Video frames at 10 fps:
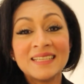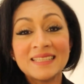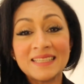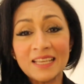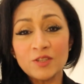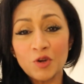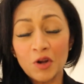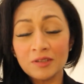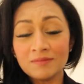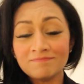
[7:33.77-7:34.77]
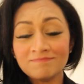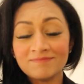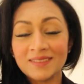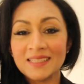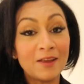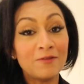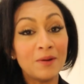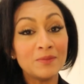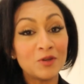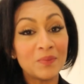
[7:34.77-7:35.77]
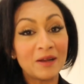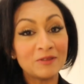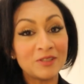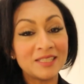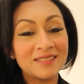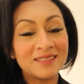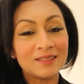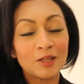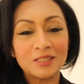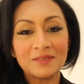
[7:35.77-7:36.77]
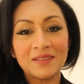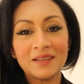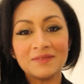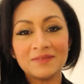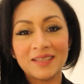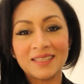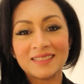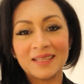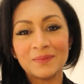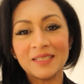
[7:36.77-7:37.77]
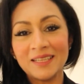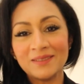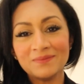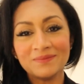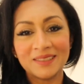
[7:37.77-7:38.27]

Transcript: Stay strong. Stay firm to your boundaries. Lots of love. And assalamu alaikum.